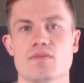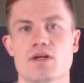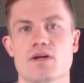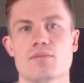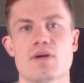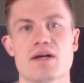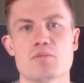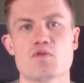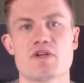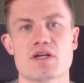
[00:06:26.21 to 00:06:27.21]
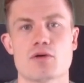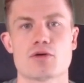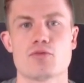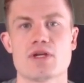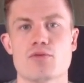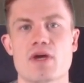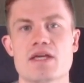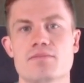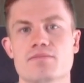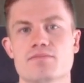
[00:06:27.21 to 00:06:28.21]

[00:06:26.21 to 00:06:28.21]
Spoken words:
by moving our queen away.